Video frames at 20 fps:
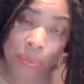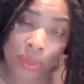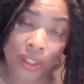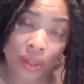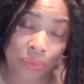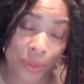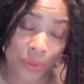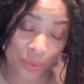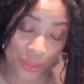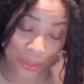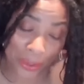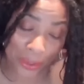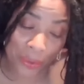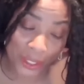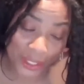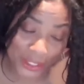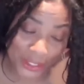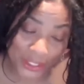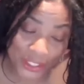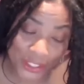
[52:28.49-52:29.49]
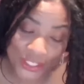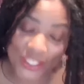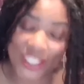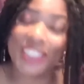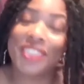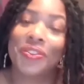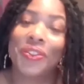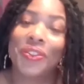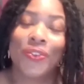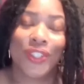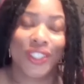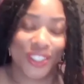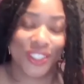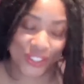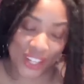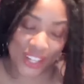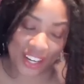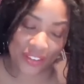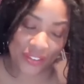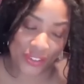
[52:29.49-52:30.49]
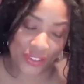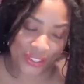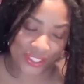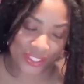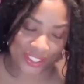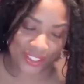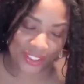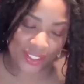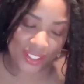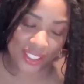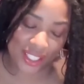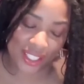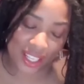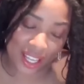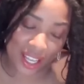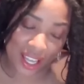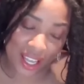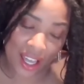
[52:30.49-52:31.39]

but we do want you to scratch before you try a few of those.